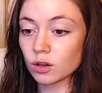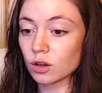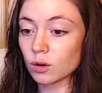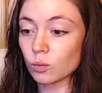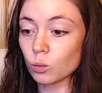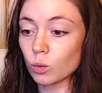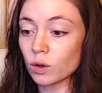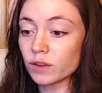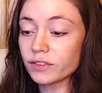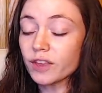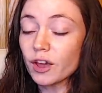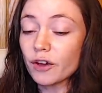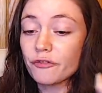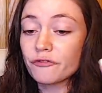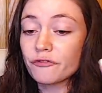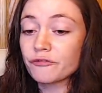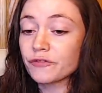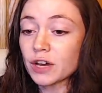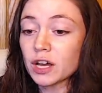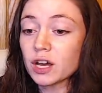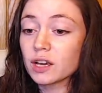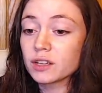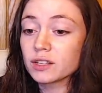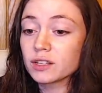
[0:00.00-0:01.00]
What the
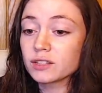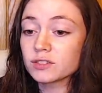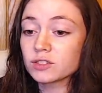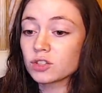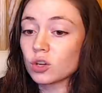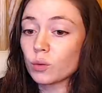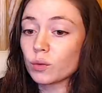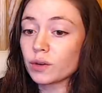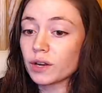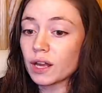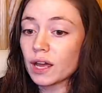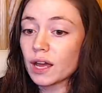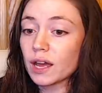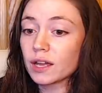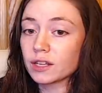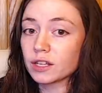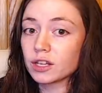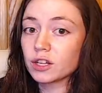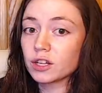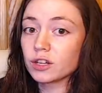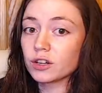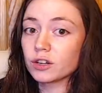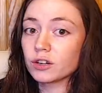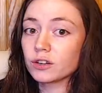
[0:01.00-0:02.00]
fuck is going on
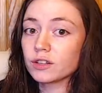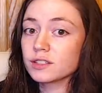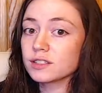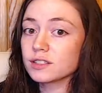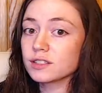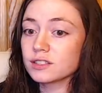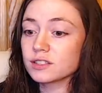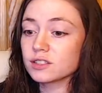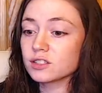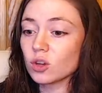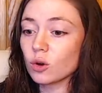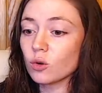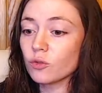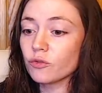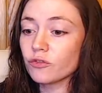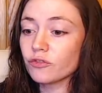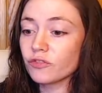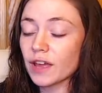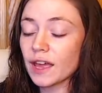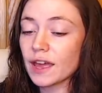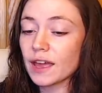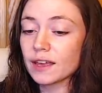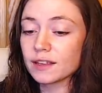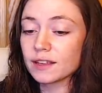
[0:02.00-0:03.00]
here? This is so
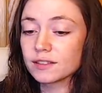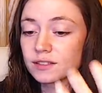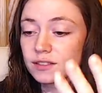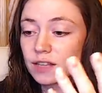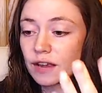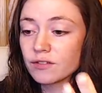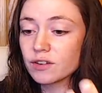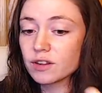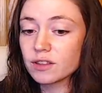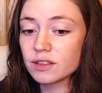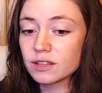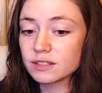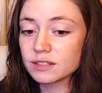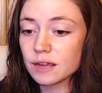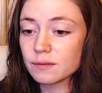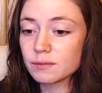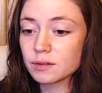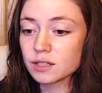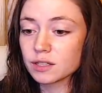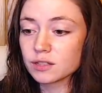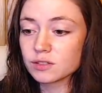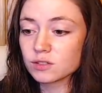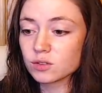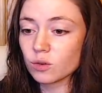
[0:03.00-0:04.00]
fast. Everything's
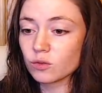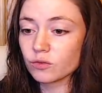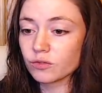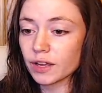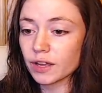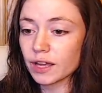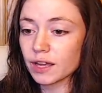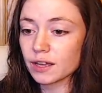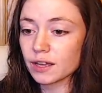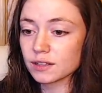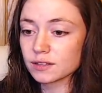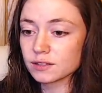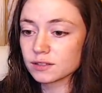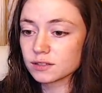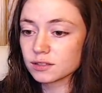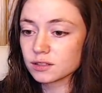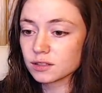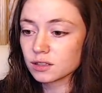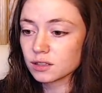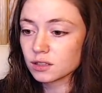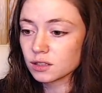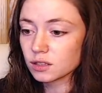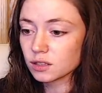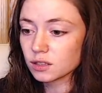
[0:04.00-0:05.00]
happening so fast.
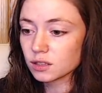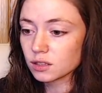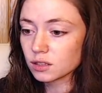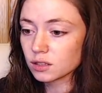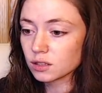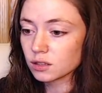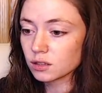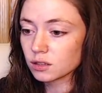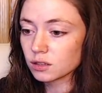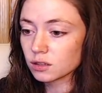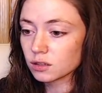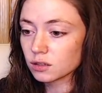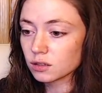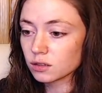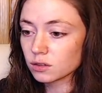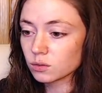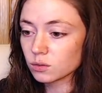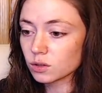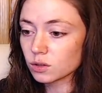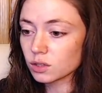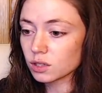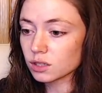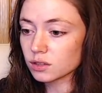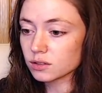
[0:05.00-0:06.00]

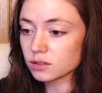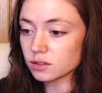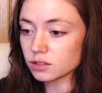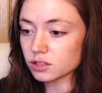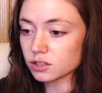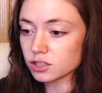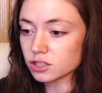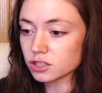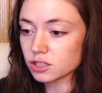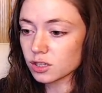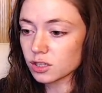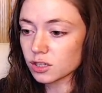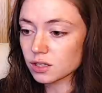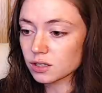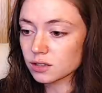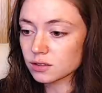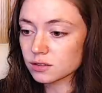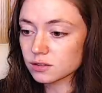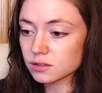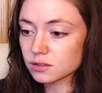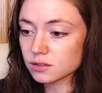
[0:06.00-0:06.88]
What the shit?